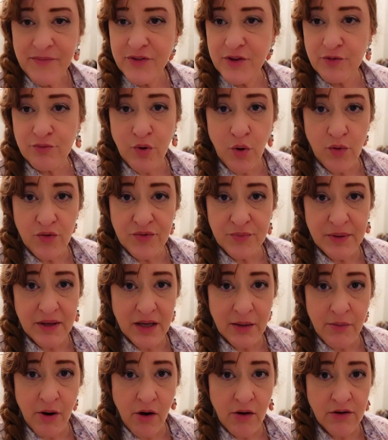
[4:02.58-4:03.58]
the rolls
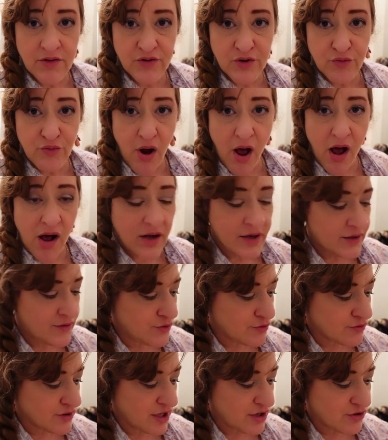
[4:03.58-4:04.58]
become hard as a rock, and
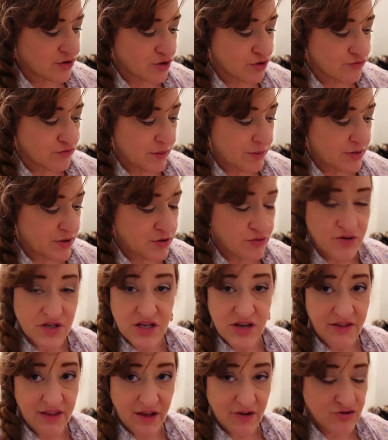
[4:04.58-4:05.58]
they're like, you're ripping your
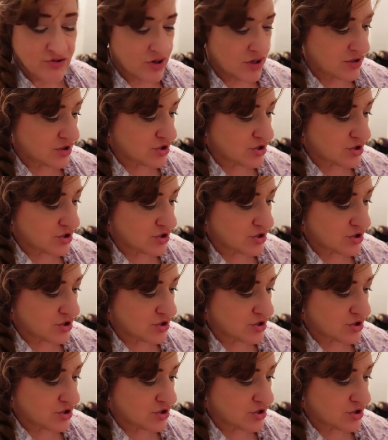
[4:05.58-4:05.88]
teeth out trying